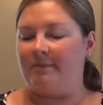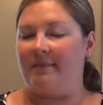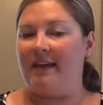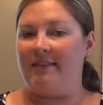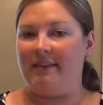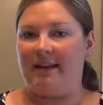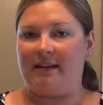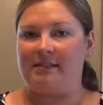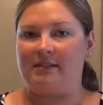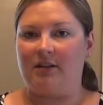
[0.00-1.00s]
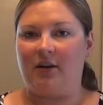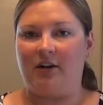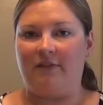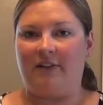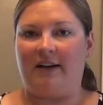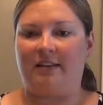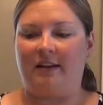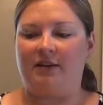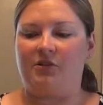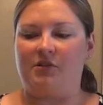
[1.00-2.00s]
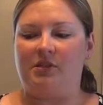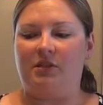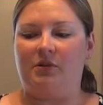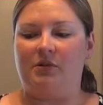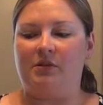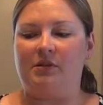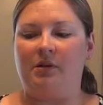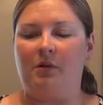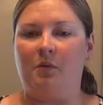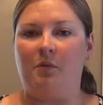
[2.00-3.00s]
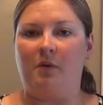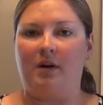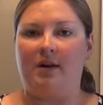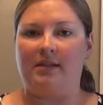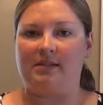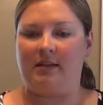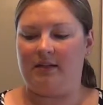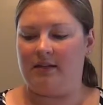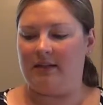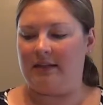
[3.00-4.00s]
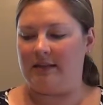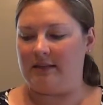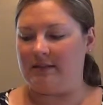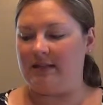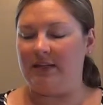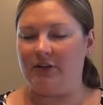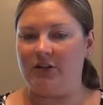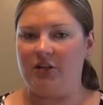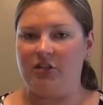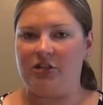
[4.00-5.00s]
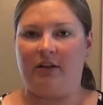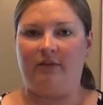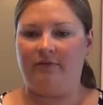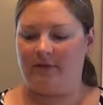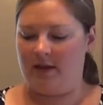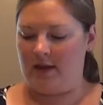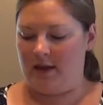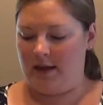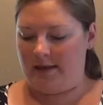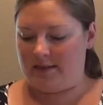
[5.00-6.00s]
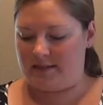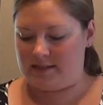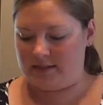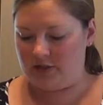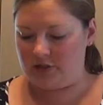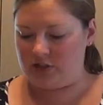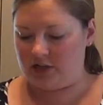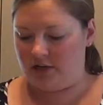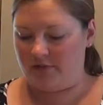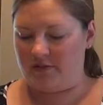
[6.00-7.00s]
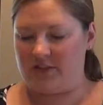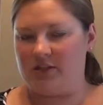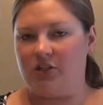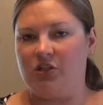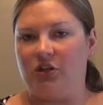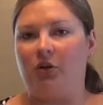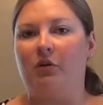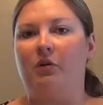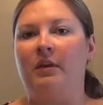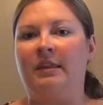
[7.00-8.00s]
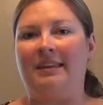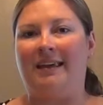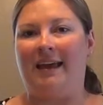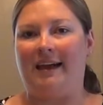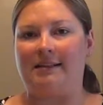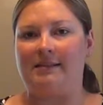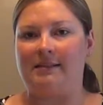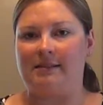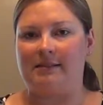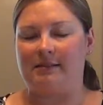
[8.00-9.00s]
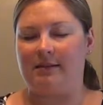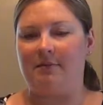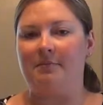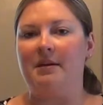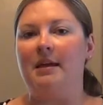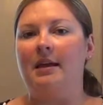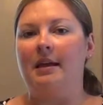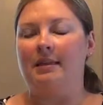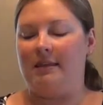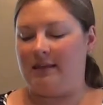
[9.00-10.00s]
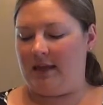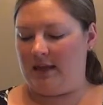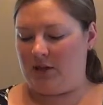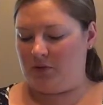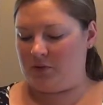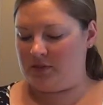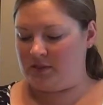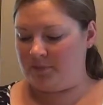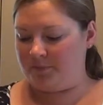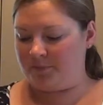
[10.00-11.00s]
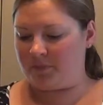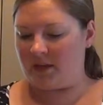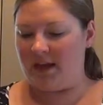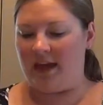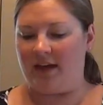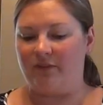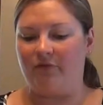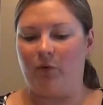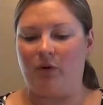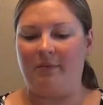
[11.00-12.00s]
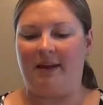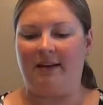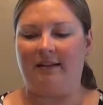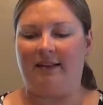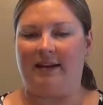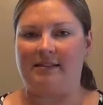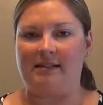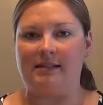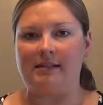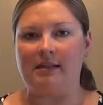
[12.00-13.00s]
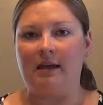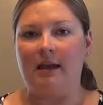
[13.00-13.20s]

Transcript: Then the next artifact that I chose to use was a tiered shelf. This tiered shelf is to show the caste system that they used. It had 4 main classes